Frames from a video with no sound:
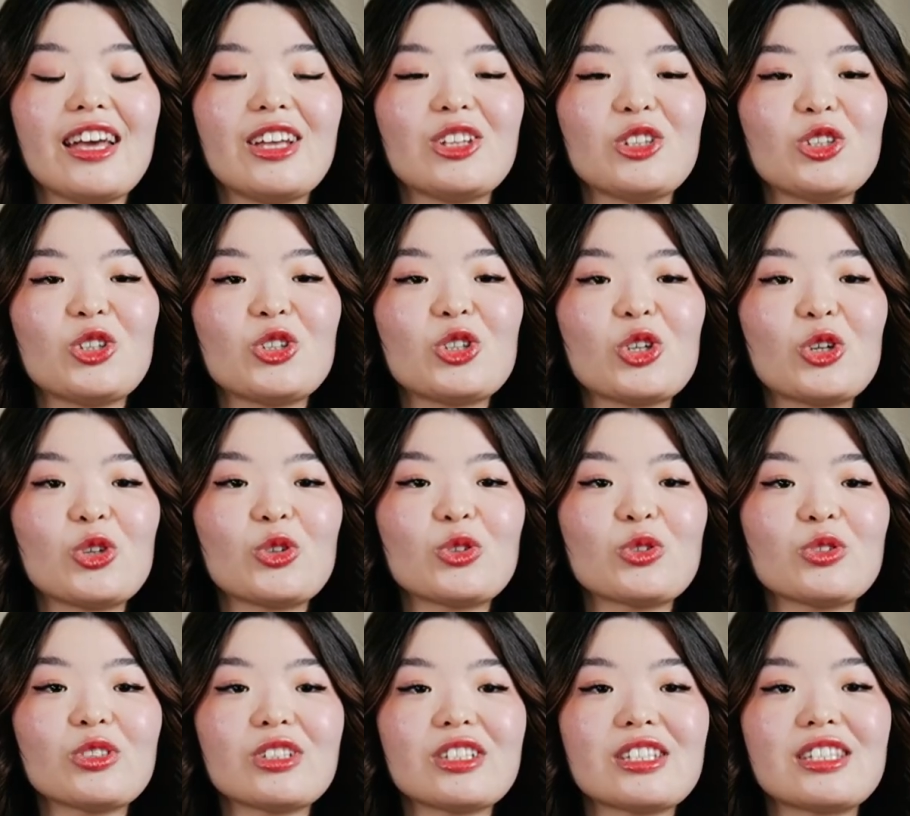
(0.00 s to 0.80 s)
And you
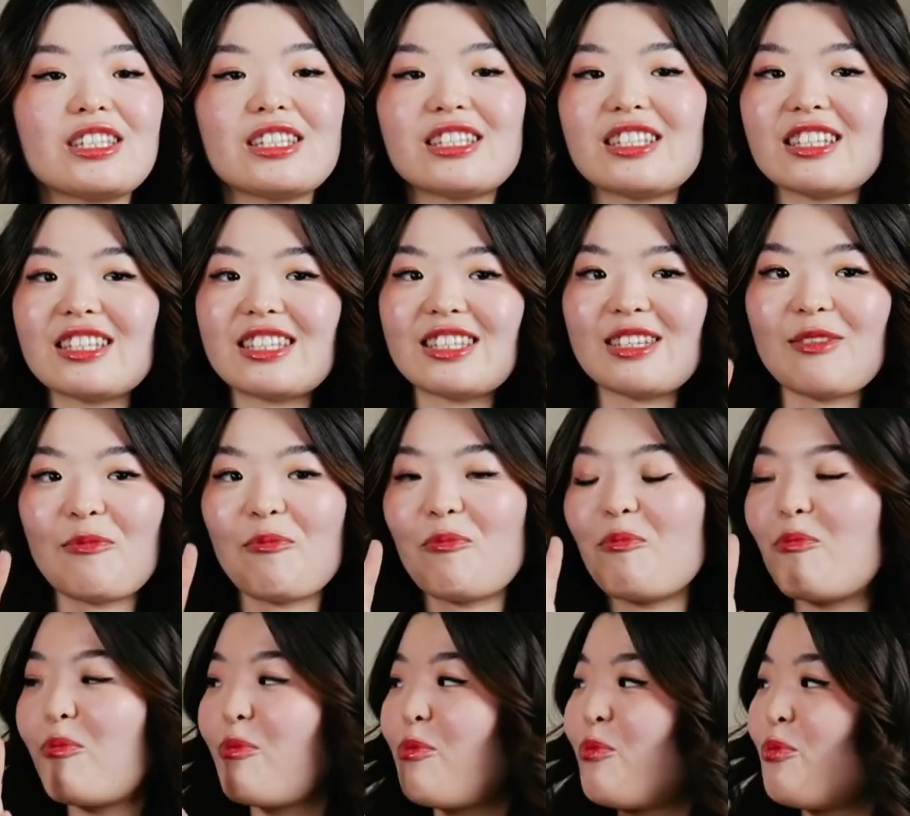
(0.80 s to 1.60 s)
know, this is a
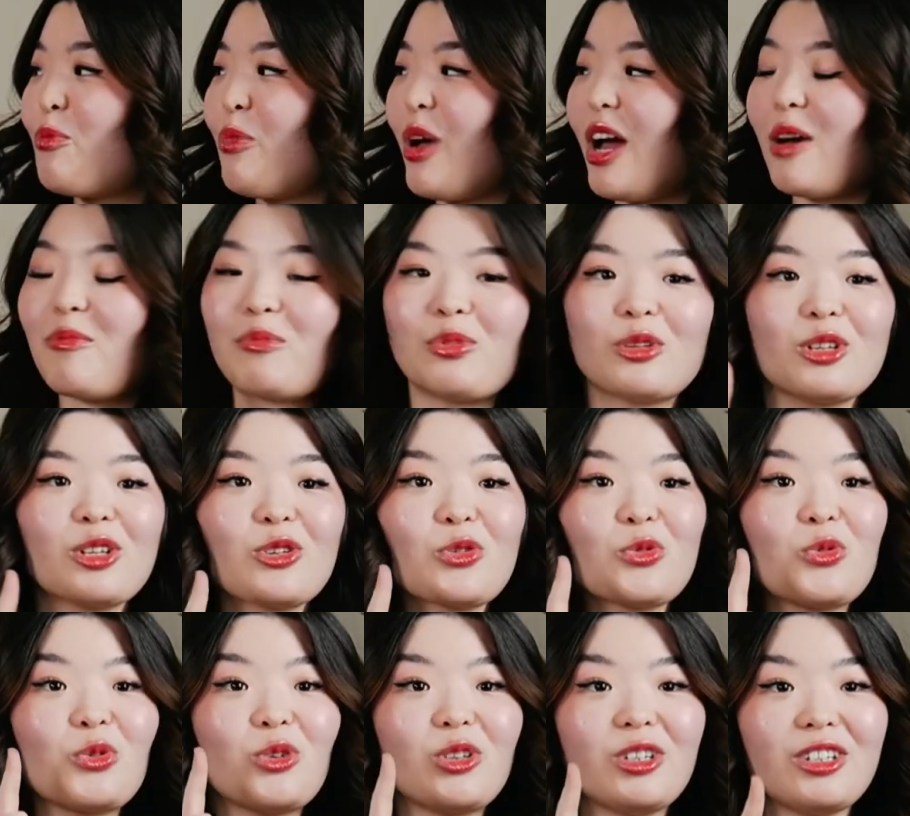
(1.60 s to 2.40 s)
popular
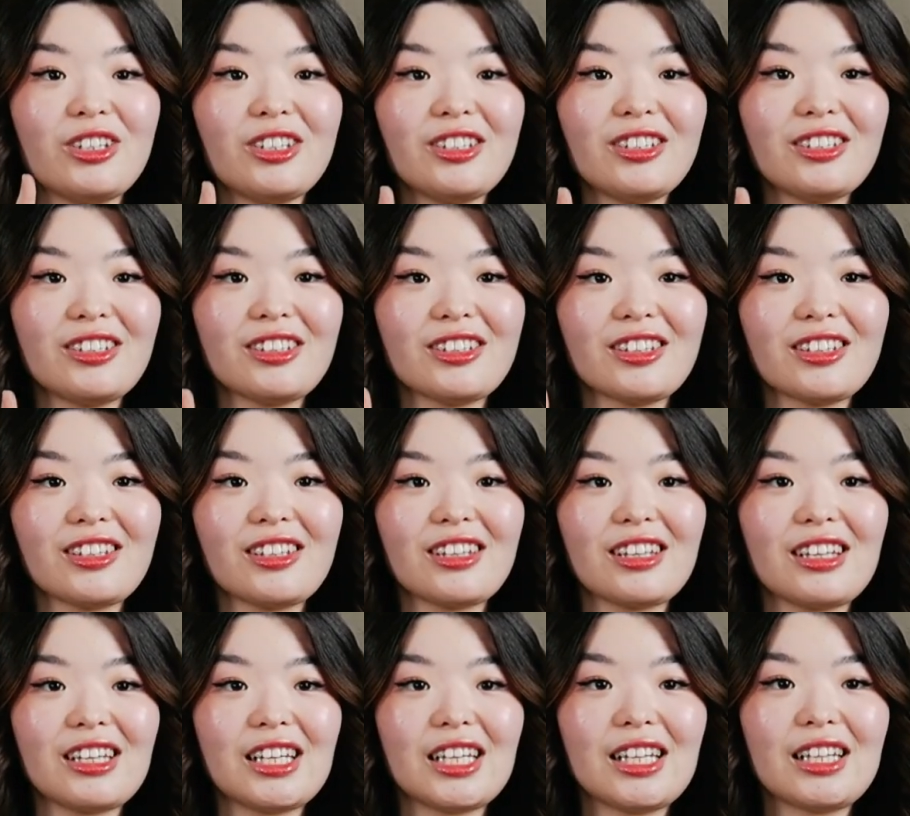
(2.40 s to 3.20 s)
word,
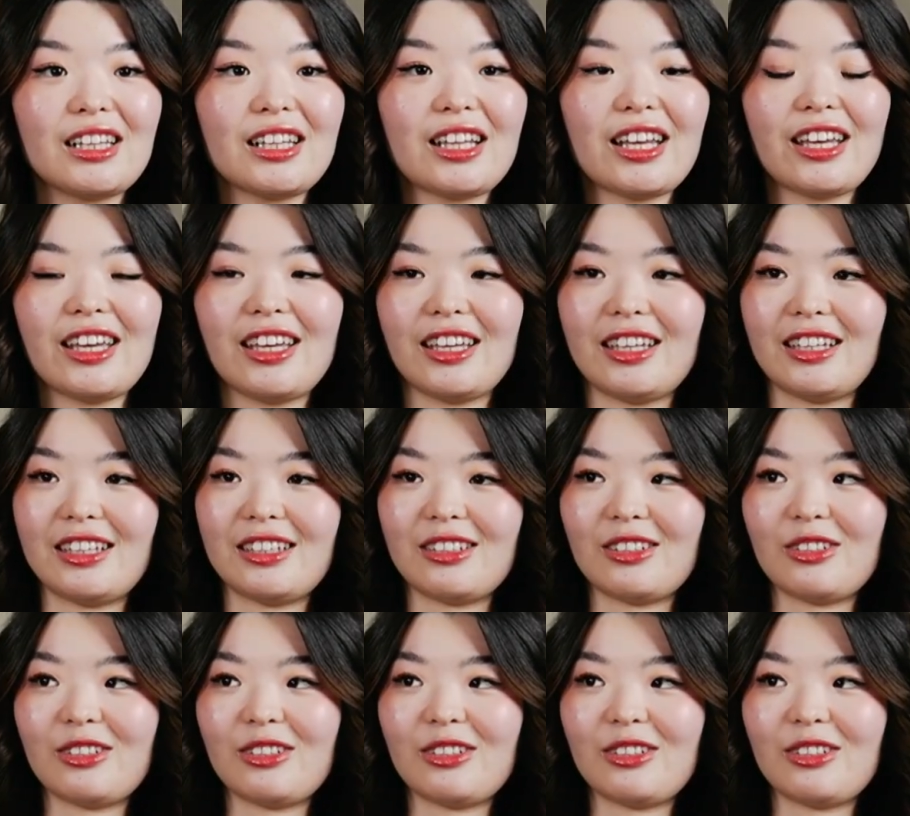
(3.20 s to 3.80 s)
like